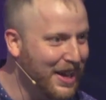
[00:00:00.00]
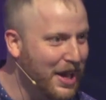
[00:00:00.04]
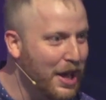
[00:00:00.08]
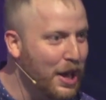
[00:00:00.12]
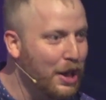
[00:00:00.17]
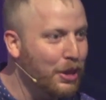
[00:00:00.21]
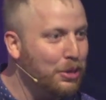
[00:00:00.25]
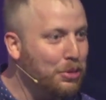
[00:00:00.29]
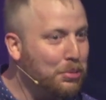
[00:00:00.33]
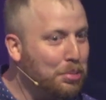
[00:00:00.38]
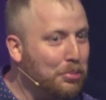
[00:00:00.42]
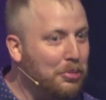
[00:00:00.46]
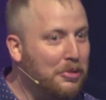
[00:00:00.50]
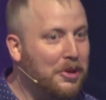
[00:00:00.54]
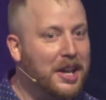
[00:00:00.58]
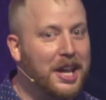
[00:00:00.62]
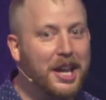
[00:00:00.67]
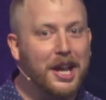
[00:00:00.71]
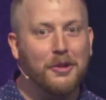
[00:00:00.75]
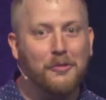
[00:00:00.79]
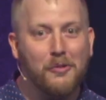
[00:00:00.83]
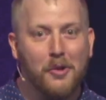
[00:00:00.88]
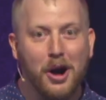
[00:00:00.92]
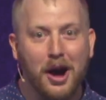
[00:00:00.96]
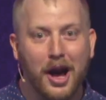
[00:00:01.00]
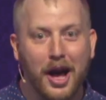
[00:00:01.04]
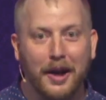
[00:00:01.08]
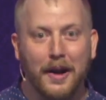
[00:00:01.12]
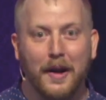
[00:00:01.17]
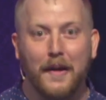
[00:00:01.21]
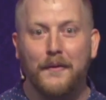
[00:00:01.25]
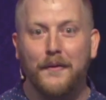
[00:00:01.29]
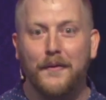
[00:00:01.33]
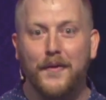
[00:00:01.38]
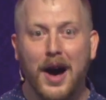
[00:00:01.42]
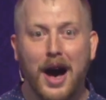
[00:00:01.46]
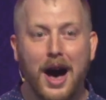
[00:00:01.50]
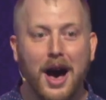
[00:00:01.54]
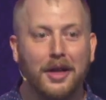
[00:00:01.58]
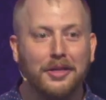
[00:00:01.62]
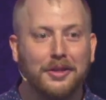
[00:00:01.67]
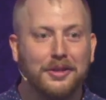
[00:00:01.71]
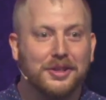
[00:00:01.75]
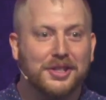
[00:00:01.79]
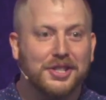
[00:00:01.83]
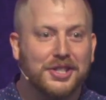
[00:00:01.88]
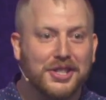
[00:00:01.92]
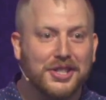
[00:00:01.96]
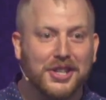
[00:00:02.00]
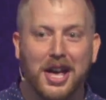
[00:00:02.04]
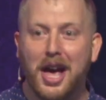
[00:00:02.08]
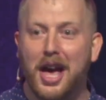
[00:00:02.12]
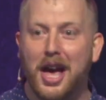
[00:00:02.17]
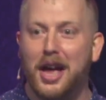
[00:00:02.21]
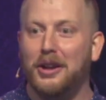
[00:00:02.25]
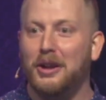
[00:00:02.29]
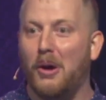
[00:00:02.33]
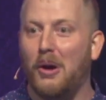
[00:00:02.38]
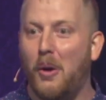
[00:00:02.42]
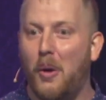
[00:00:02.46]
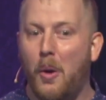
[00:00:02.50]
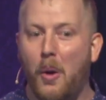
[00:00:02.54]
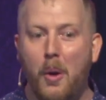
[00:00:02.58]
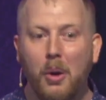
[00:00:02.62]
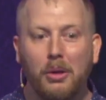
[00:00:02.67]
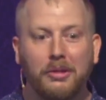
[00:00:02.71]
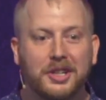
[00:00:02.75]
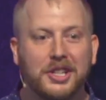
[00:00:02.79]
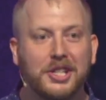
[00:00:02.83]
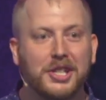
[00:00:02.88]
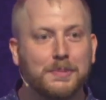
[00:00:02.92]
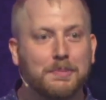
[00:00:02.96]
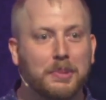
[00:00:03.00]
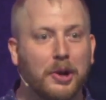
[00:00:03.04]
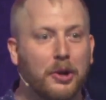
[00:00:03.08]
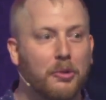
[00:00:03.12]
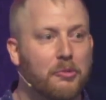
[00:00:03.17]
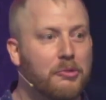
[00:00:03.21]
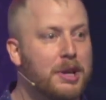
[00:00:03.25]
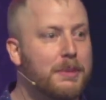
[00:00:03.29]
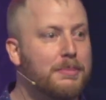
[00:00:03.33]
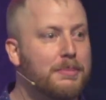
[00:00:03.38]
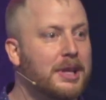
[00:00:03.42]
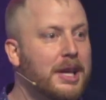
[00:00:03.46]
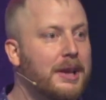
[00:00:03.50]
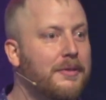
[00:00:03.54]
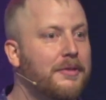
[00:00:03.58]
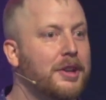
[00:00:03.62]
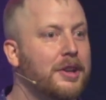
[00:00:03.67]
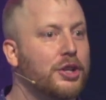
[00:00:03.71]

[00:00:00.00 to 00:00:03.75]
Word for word: Three in one Father, Son, Holy Spirit. We believe in a